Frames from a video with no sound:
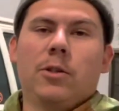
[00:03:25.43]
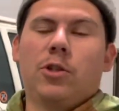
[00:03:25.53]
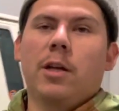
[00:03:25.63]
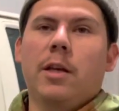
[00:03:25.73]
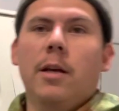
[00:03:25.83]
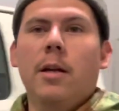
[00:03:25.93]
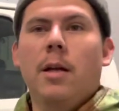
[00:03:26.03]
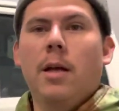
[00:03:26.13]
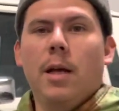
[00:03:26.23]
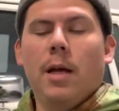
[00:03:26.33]
the truck yet.
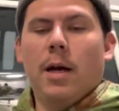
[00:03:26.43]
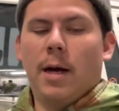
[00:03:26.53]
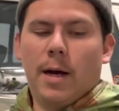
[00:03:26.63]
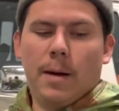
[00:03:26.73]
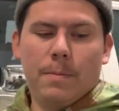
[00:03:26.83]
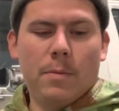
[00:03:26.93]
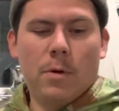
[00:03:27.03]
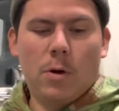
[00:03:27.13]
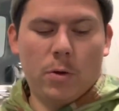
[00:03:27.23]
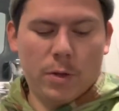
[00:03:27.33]

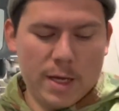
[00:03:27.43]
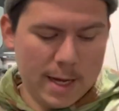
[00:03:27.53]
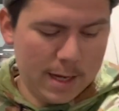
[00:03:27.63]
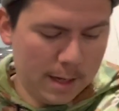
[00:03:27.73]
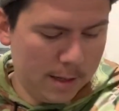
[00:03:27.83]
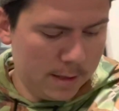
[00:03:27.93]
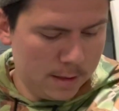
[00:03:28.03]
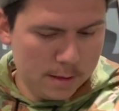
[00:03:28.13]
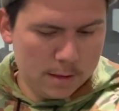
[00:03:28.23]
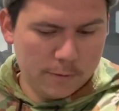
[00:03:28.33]
All the
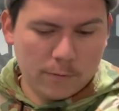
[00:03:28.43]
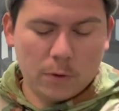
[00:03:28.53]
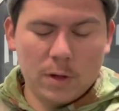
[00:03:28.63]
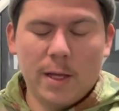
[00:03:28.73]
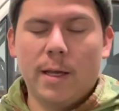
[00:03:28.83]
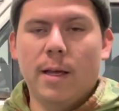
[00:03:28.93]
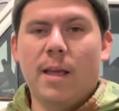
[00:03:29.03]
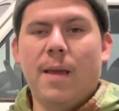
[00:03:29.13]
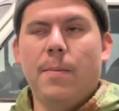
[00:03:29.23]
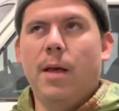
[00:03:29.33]
4-lane kit
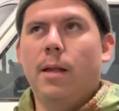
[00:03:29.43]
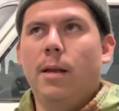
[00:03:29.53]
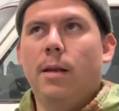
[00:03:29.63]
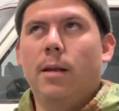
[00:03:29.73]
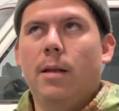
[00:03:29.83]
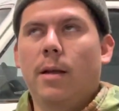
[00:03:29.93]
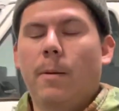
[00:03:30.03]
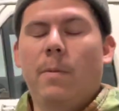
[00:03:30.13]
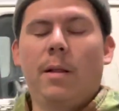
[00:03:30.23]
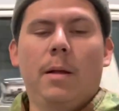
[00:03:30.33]
came in,
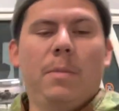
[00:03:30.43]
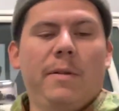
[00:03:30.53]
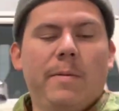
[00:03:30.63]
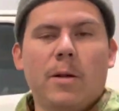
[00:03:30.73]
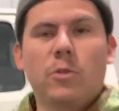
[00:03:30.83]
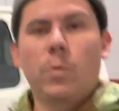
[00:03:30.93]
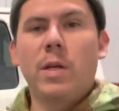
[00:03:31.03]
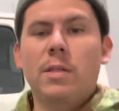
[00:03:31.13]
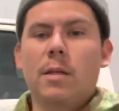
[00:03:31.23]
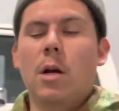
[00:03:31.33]
I believe about 2
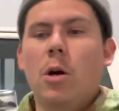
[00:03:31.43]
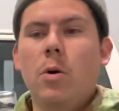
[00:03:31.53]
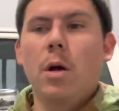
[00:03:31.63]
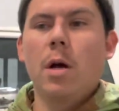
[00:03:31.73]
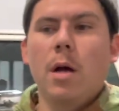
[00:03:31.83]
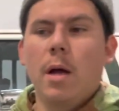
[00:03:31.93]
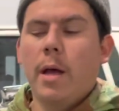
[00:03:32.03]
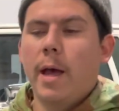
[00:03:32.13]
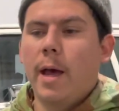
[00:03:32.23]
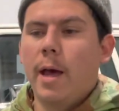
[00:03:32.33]
weeks ago,
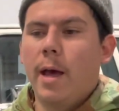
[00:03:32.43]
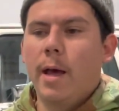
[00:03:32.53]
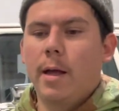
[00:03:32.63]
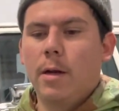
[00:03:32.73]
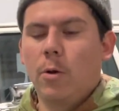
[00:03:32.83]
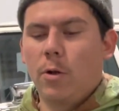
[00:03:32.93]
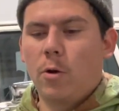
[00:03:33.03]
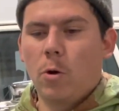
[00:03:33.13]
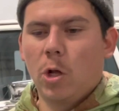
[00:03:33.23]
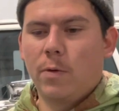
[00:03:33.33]
and all the
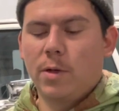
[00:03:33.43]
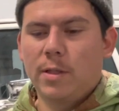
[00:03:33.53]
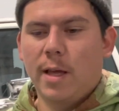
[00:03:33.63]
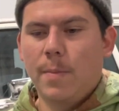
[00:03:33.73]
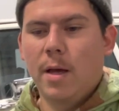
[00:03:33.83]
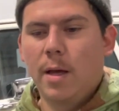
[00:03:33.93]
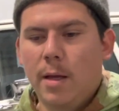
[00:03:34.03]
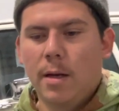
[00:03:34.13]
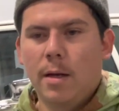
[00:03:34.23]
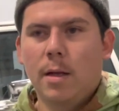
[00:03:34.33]
coilovers came
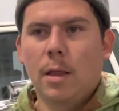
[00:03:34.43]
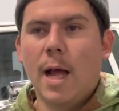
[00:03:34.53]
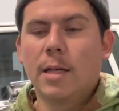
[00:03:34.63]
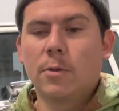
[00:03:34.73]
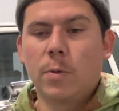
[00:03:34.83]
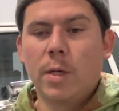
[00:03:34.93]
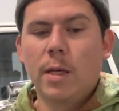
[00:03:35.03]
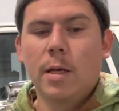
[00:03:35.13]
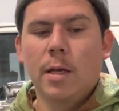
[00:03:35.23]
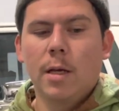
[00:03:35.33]
in last week.
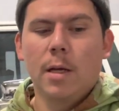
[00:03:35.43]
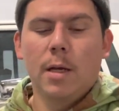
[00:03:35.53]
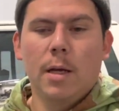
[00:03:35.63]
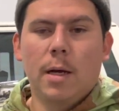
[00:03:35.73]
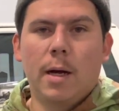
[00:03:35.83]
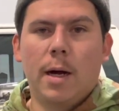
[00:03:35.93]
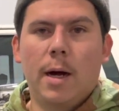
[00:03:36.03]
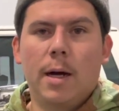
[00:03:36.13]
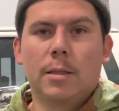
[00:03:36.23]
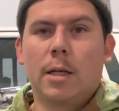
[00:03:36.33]

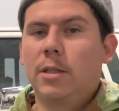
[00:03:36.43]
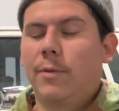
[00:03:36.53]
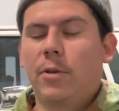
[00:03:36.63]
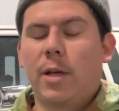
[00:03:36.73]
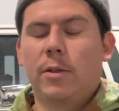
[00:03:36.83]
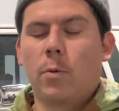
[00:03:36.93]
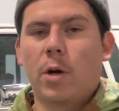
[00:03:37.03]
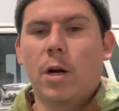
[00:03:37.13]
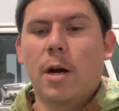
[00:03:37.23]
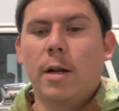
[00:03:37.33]
So I just have to get to
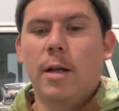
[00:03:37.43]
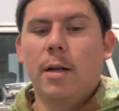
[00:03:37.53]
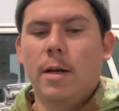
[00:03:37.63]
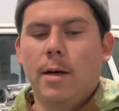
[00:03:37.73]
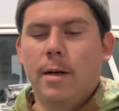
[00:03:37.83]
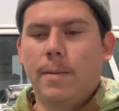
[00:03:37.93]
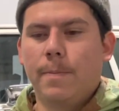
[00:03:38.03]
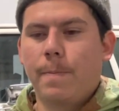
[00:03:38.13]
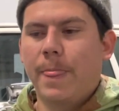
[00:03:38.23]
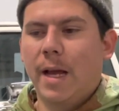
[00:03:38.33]
work on it.
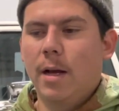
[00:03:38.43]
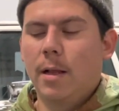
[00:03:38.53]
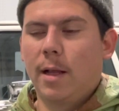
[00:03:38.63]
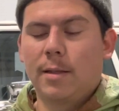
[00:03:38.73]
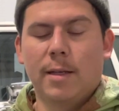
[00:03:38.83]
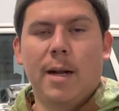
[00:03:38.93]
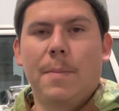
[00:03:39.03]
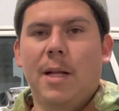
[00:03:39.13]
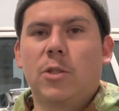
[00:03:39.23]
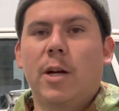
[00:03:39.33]
Like I said, I'm
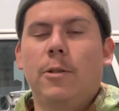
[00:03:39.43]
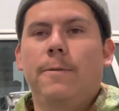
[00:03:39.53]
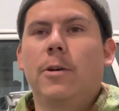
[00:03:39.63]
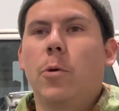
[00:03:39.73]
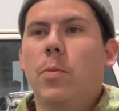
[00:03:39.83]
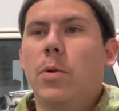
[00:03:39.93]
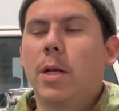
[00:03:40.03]
gonna try to film